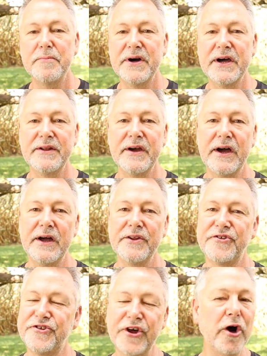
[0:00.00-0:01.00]
but
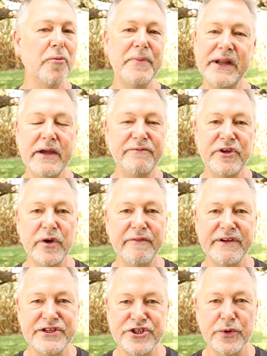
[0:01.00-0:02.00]
so many of you
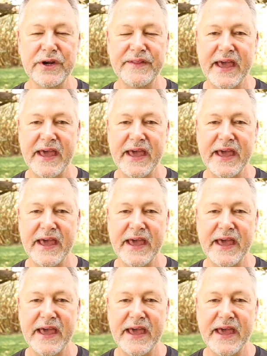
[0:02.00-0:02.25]
have enjoyed